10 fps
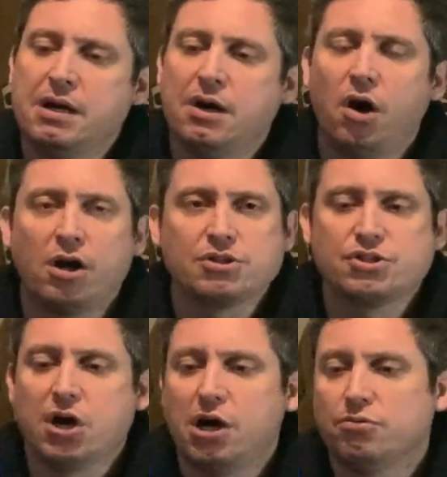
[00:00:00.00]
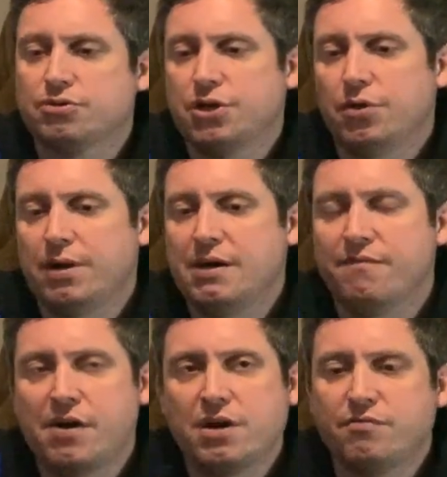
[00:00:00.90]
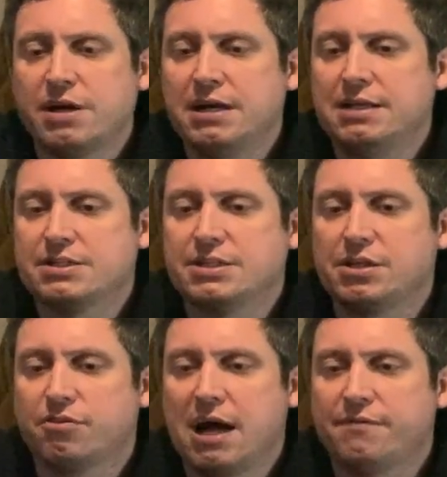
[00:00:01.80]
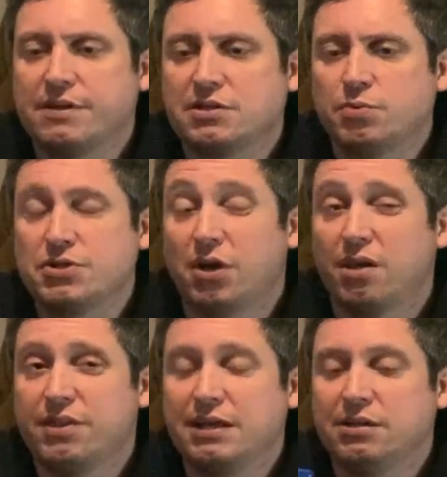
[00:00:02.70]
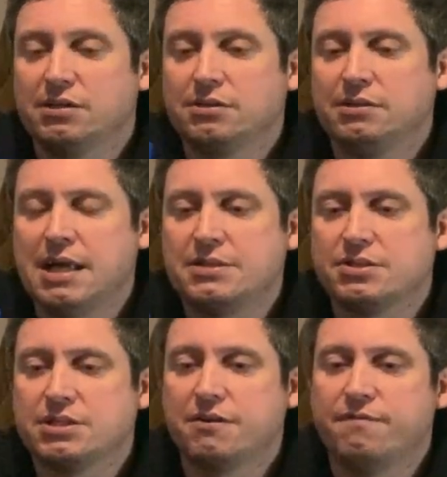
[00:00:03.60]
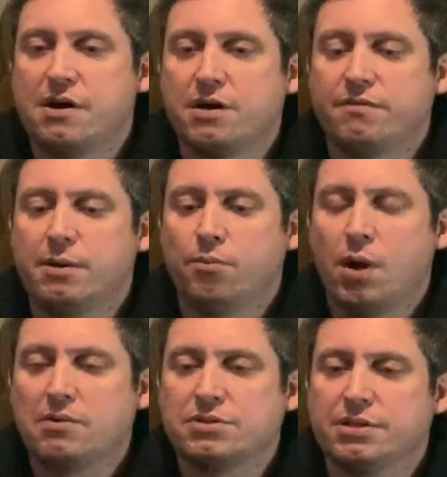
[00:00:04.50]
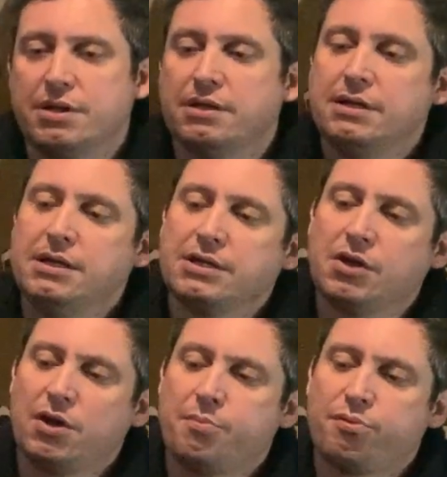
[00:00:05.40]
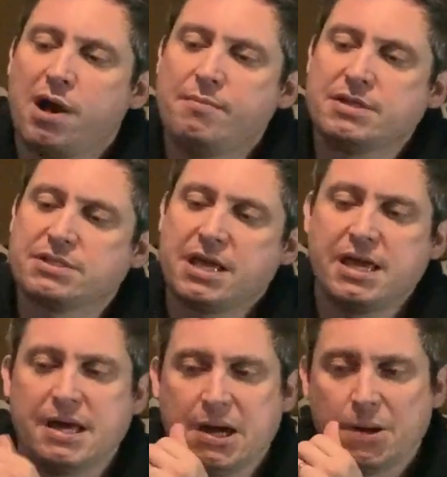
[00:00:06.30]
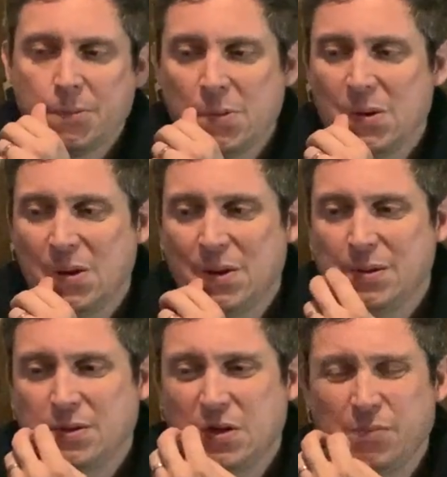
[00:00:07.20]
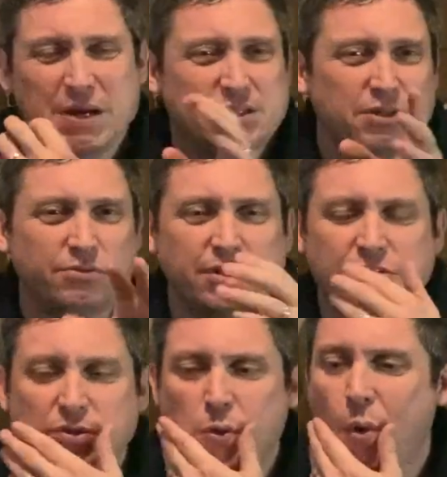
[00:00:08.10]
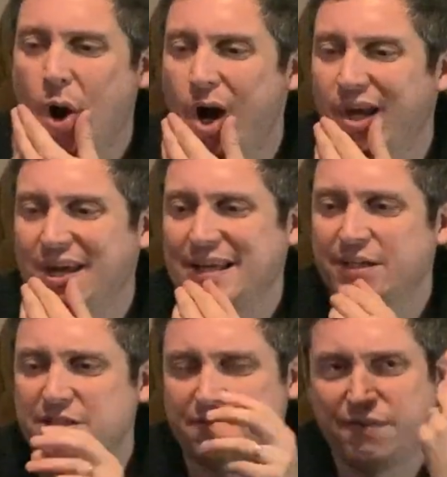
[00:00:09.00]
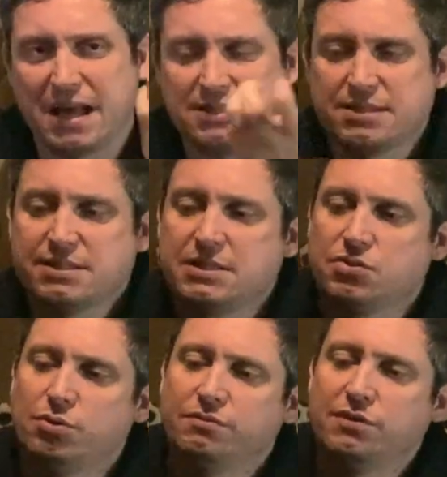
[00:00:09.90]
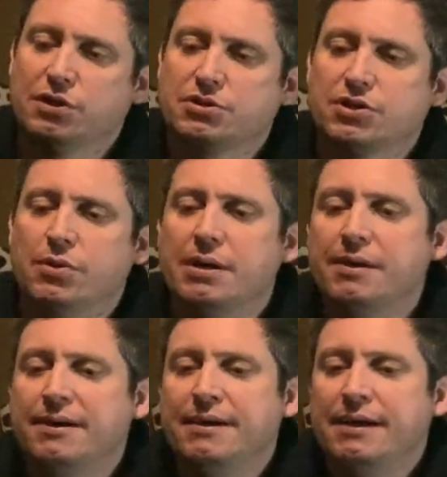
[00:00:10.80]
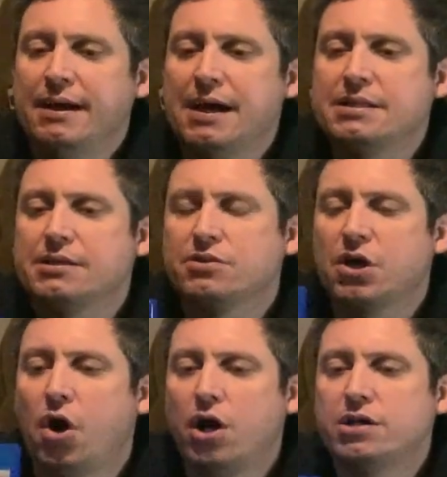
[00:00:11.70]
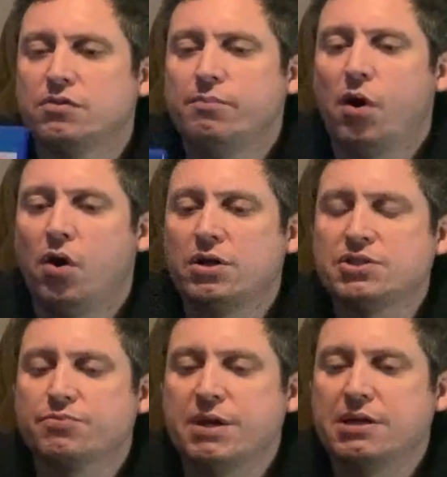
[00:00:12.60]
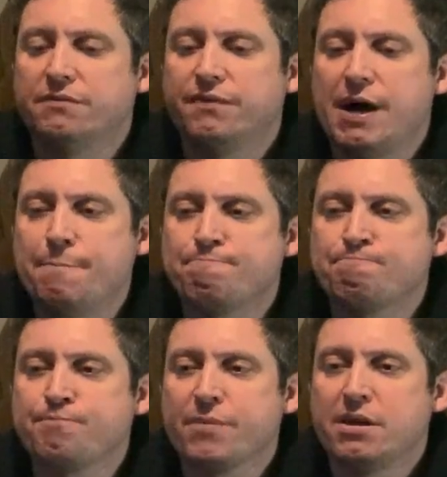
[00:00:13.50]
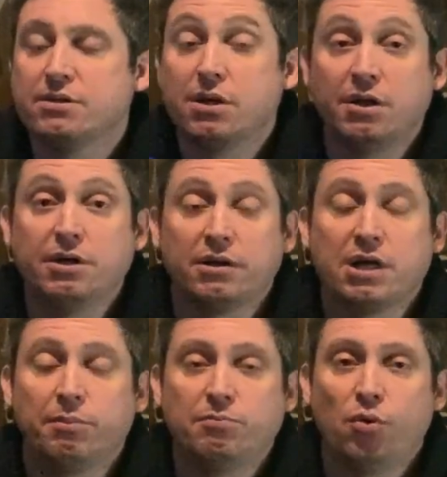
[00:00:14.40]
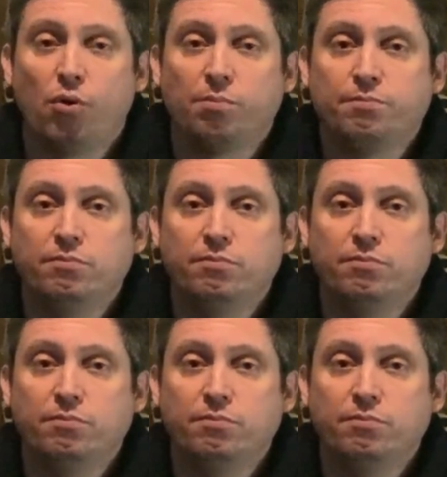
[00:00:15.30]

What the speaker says: art style to it, very realistic graphics, which I think lends itself very well to the kind of premise here. You know, makes it nice and quirky, nice fantasy sort of look to it. And it kind of reminds me of a couple of more